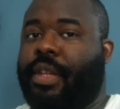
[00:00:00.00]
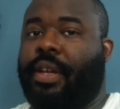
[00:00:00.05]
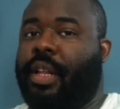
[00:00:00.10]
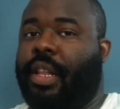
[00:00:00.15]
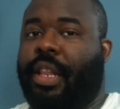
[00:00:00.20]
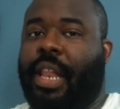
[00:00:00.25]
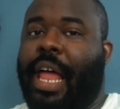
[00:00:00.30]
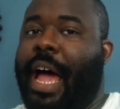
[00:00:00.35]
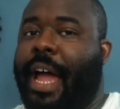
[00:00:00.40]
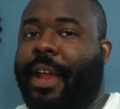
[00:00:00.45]

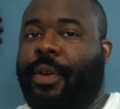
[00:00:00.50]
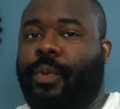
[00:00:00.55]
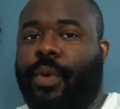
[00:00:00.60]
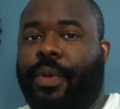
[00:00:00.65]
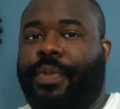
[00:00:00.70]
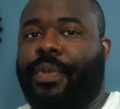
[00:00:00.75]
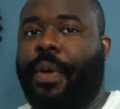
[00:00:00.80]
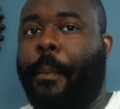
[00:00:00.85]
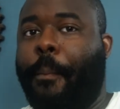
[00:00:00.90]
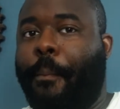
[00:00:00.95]
align
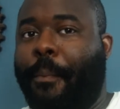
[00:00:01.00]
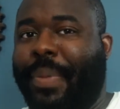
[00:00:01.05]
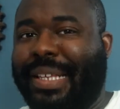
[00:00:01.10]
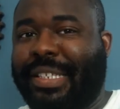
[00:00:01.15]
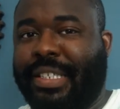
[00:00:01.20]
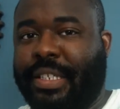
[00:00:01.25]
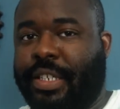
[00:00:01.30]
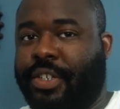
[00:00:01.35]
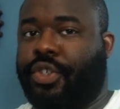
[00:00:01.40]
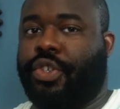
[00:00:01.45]
with
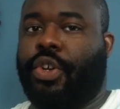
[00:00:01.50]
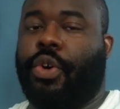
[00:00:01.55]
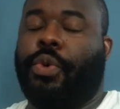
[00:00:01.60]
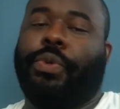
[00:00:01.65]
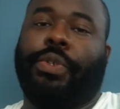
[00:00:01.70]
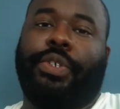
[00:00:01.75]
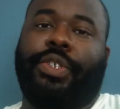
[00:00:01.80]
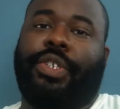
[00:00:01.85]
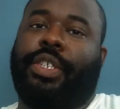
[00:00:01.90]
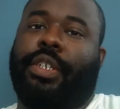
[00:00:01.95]
business
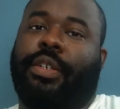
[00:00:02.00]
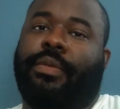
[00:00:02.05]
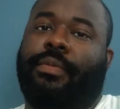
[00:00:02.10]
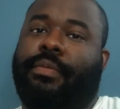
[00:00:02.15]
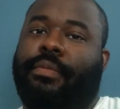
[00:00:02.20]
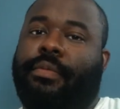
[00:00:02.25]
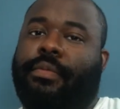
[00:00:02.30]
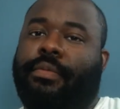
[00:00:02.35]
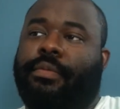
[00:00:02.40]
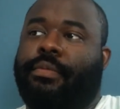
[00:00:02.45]
ownership
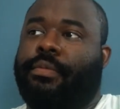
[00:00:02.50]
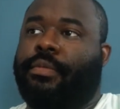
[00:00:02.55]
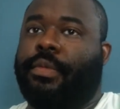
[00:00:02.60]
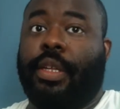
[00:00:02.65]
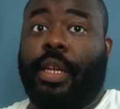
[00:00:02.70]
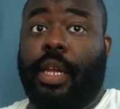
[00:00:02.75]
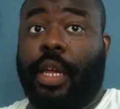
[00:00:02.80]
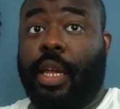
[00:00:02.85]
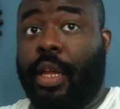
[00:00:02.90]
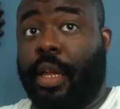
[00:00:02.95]

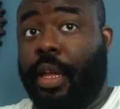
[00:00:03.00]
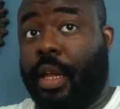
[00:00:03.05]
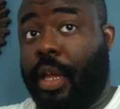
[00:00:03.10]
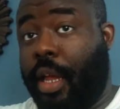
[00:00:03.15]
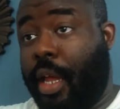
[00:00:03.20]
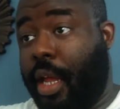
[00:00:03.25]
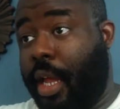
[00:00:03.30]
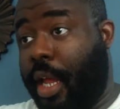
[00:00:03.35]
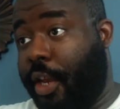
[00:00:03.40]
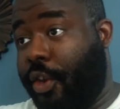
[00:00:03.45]

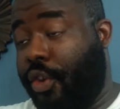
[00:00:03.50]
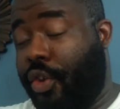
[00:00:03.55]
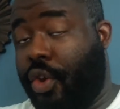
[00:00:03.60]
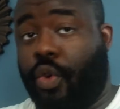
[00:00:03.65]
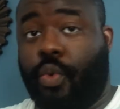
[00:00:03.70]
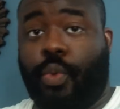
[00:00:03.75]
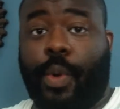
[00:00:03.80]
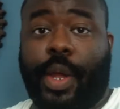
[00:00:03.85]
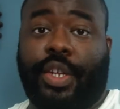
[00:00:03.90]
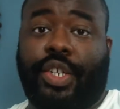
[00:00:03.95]
in
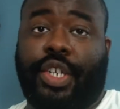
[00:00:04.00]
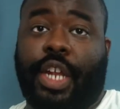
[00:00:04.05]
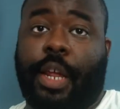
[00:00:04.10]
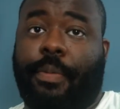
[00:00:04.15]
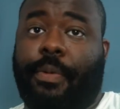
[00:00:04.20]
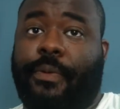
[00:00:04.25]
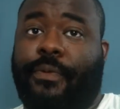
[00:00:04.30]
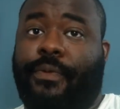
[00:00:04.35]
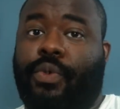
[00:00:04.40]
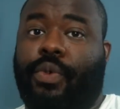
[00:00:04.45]
no way, shape,
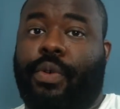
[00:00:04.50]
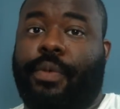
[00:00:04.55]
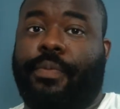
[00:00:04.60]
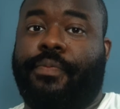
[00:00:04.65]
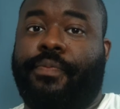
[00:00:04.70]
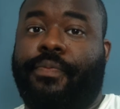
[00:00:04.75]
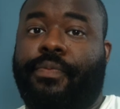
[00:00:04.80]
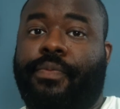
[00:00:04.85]
or form.